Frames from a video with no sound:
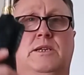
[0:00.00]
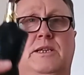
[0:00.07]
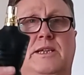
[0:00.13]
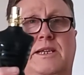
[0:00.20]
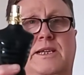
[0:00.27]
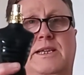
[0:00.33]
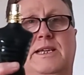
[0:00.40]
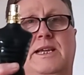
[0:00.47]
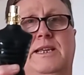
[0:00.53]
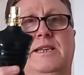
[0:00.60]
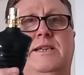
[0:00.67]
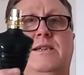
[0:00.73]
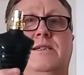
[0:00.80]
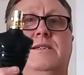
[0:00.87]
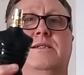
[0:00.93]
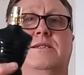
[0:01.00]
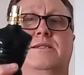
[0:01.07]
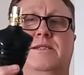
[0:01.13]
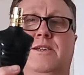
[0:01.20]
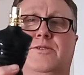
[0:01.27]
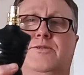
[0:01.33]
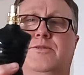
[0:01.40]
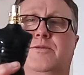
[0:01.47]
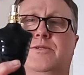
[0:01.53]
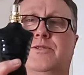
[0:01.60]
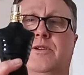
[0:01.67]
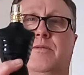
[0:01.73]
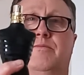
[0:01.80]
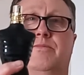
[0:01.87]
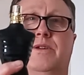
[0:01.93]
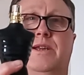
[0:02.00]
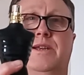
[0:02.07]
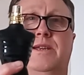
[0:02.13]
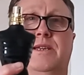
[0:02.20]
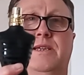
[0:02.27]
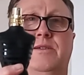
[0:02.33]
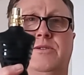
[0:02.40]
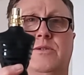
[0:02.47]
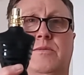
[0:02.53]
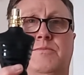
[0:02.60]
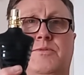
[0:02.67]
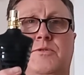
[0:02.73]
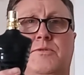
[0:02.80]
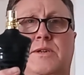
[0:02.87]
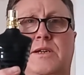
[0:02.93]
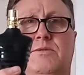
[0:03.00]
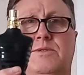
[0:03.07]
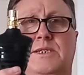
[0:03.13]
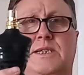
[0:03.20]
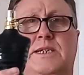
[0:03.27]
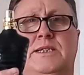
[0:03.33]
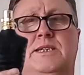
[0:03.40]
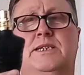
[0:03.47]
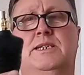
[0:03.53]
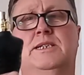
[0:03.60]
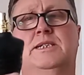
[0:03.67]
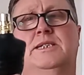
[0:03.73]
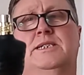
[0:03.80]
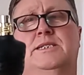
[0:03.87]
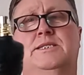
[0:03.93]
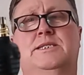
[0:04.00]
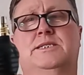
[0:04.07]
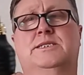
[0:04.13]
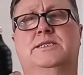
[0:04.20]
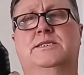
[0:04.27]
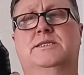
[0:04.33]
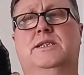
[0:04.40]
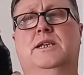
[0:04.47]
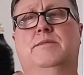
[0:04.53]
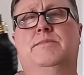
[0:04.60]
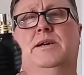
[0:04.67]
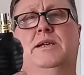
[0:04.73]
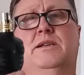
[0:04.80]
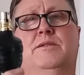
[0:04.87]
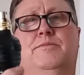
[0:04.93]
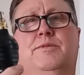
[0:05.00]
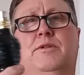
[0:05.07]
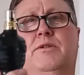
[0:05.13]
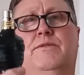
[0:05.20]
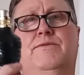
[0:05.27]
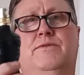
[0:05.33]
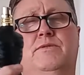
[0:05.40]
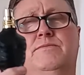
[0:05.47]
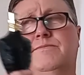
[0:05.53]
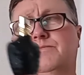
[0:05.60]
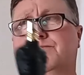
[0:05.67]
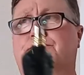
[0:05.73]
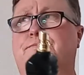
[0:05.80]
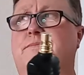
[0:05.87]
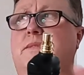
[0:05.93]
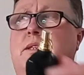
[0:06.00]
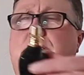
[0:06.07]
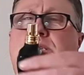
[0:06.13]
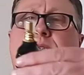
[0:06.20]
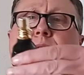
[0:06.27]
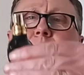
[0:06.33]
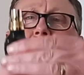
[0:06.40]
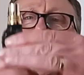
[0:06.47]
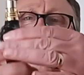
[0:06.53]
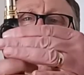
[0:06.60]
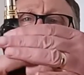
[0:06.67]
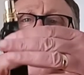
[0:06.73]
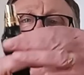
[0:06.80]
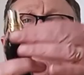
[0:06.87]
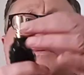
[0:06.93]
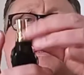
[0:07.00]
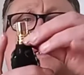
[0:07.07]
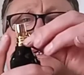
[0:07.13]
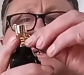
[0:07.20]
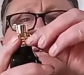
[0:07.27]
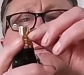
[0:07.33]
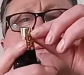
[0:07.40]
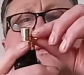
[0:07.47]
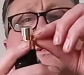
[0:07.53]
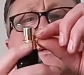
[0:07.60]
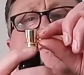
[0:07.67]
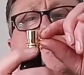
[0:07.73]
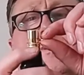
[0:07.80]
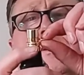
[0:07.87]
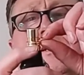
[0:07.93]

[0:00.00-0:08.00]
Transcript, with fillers: Again, another top brand name, Jean Paul Gaultier. This is the Le Male Le Parfum, the black bottle with the gold top